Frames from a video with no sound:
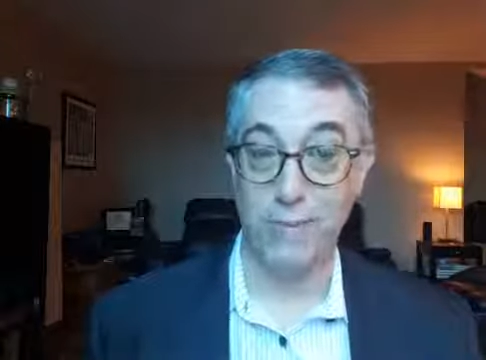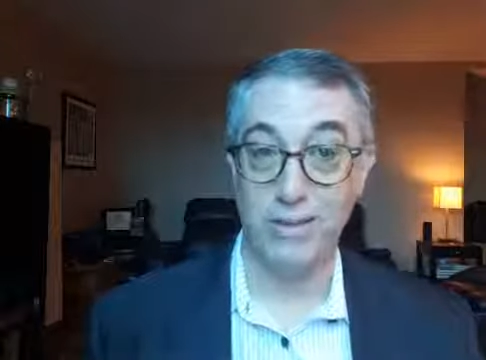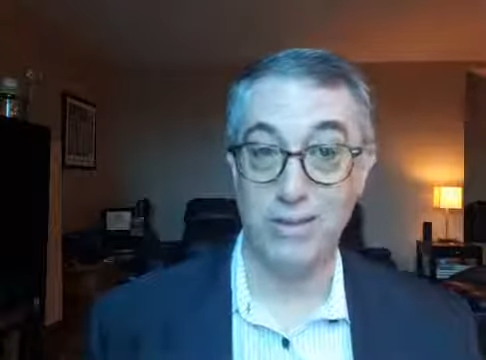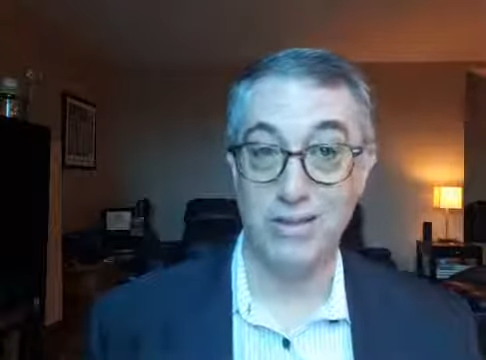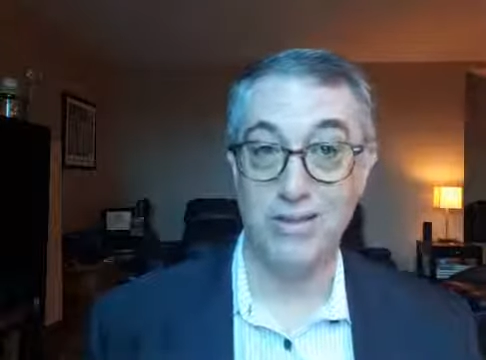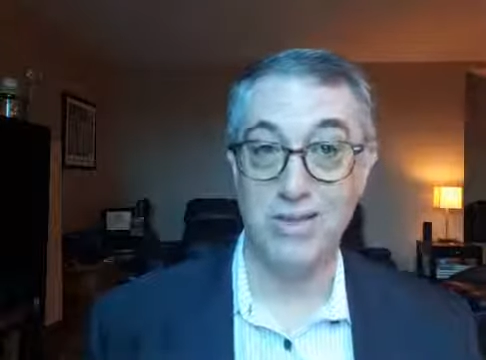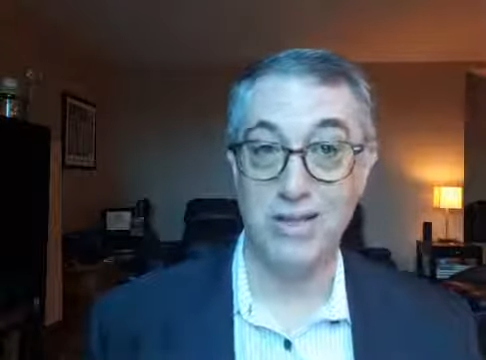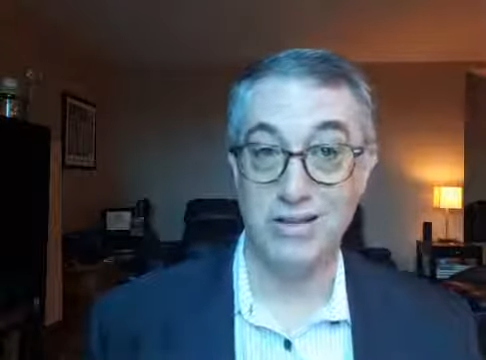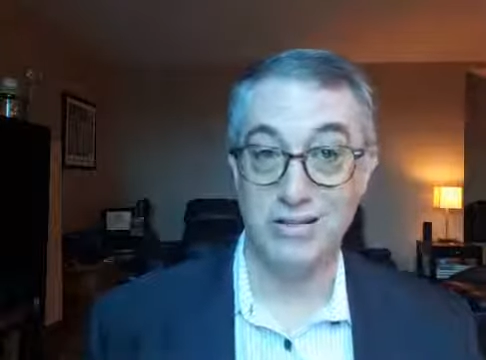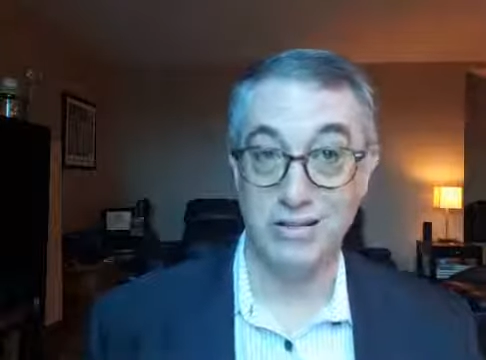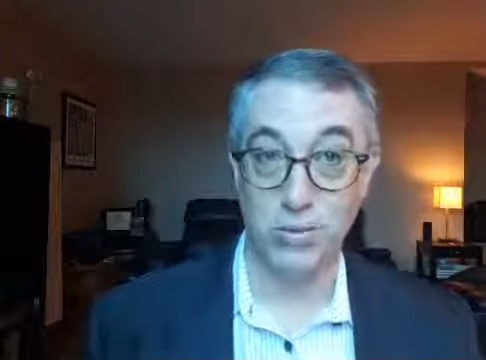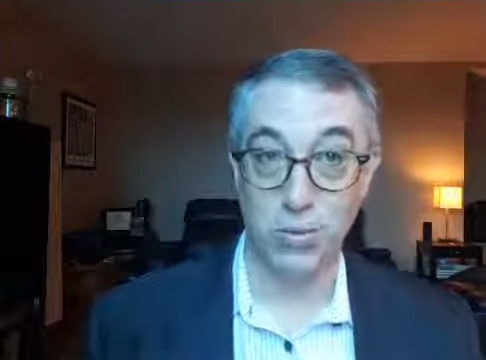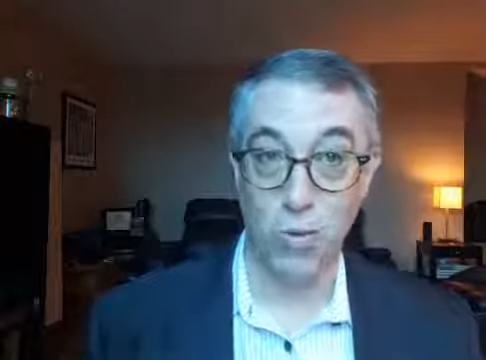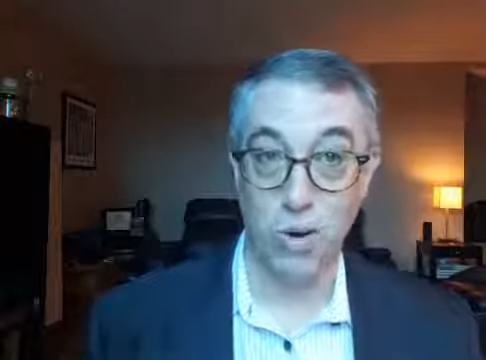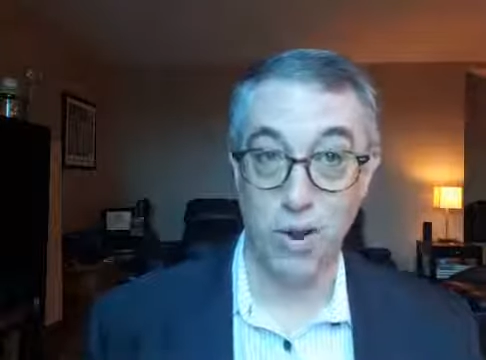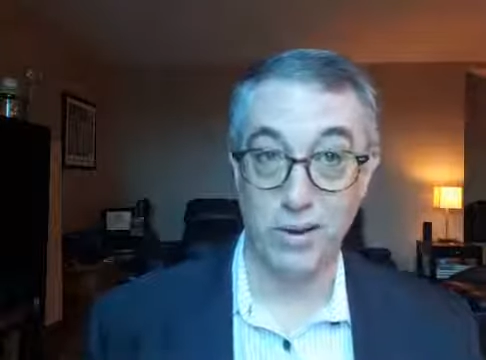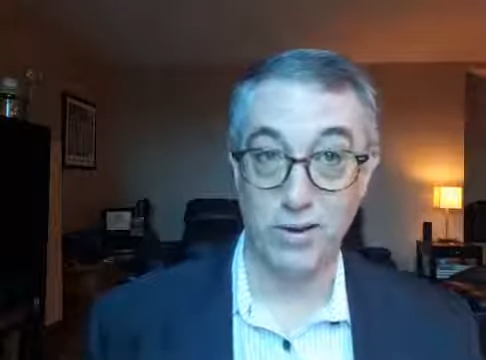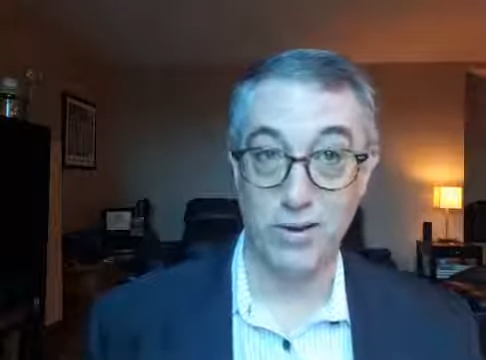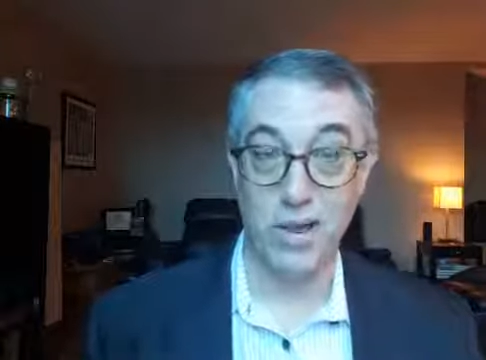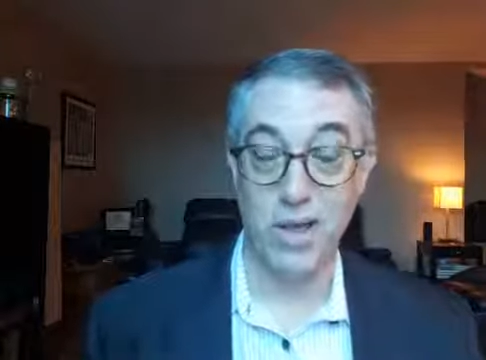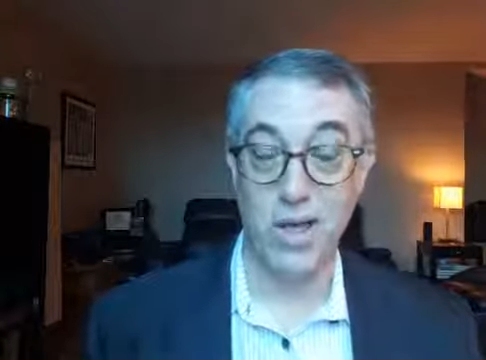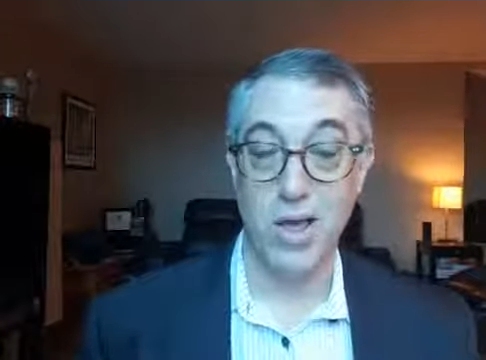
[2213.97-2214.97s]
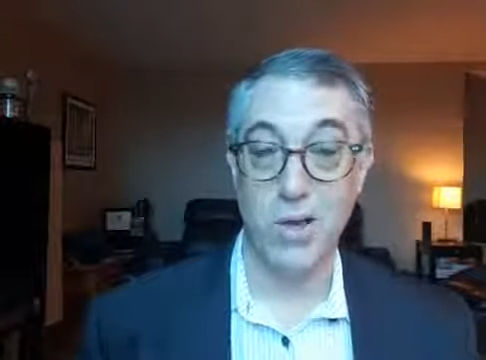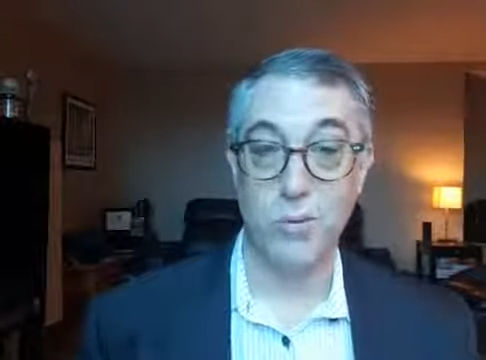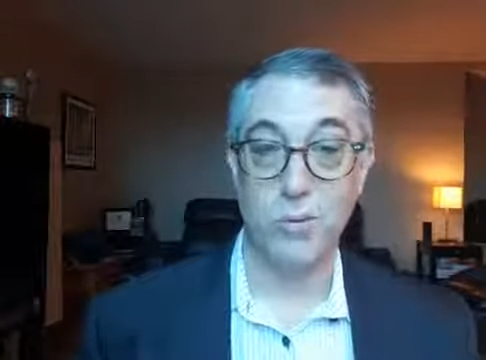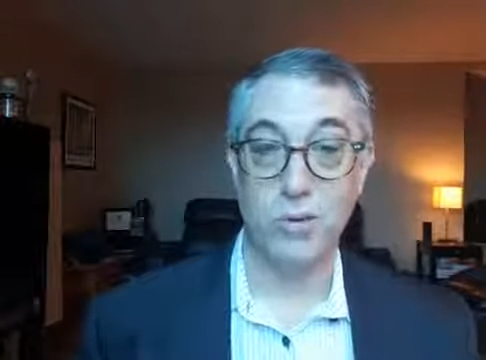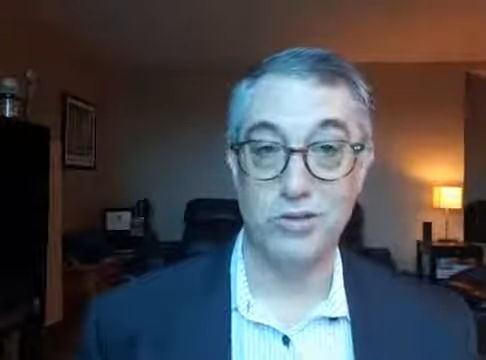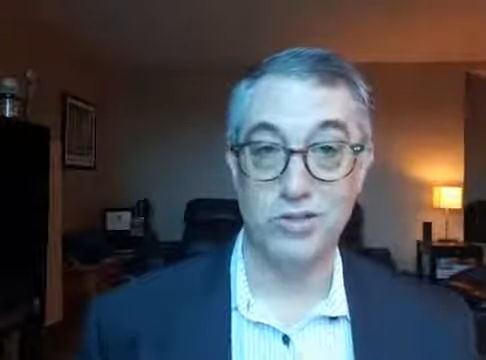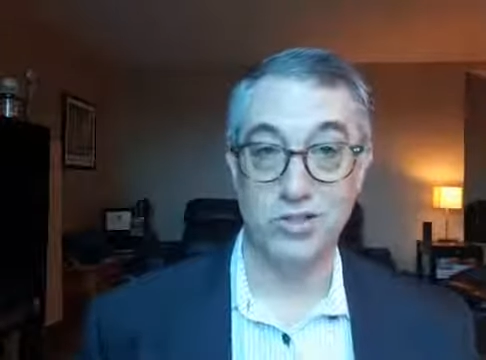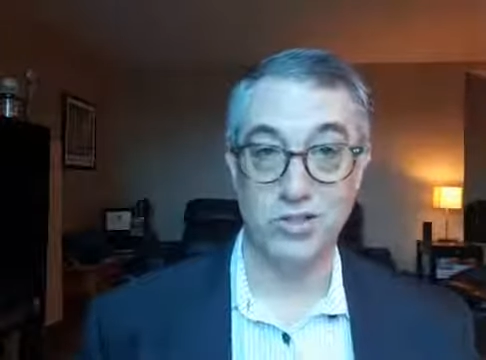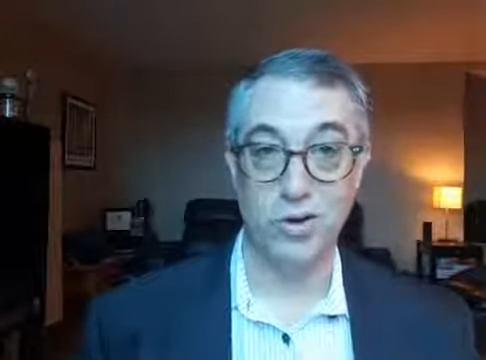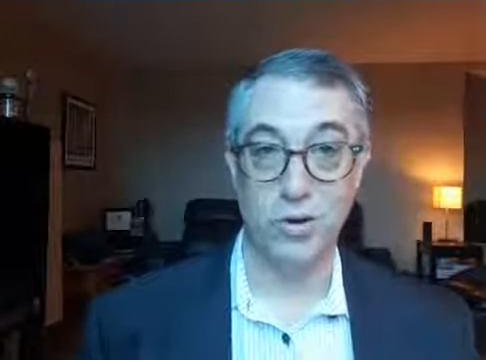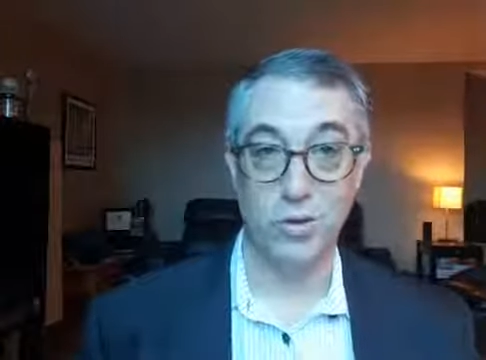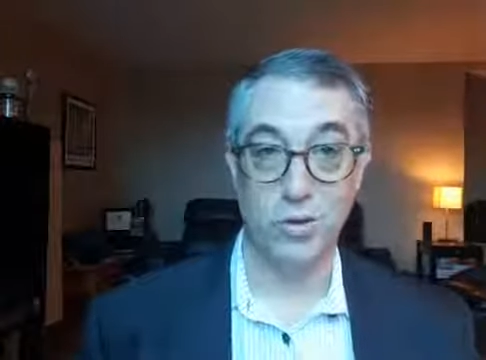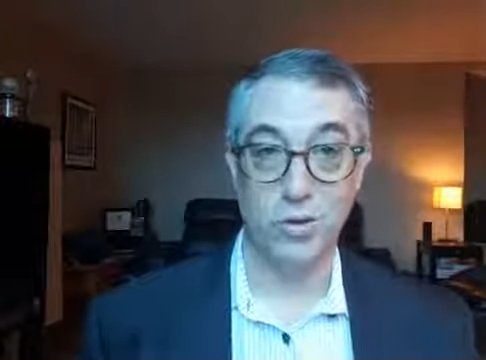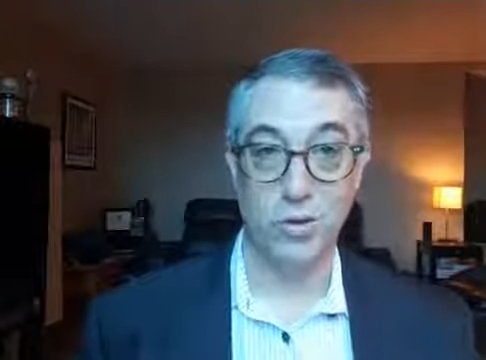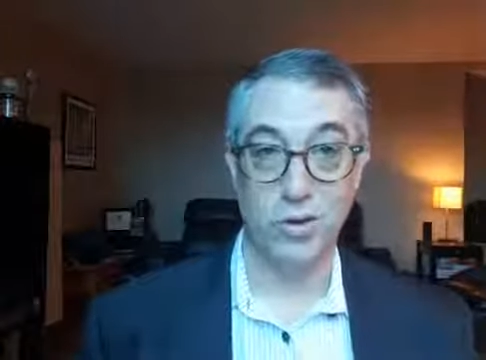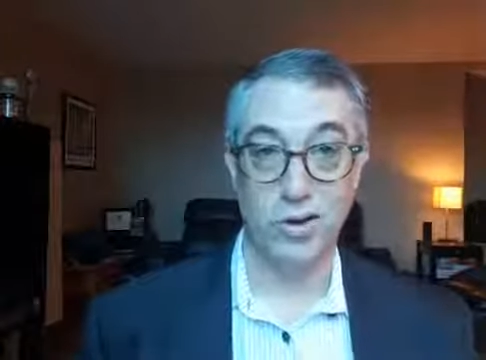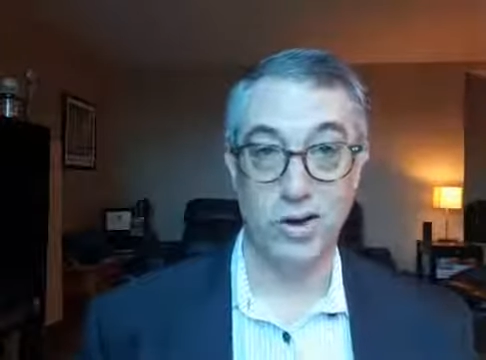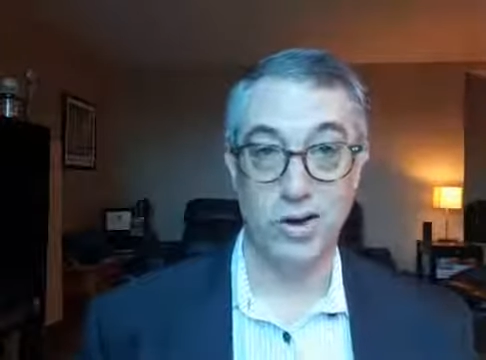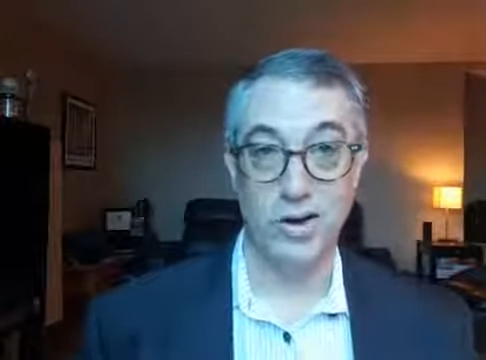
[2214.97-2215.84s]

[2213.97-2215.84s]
But this one was so good,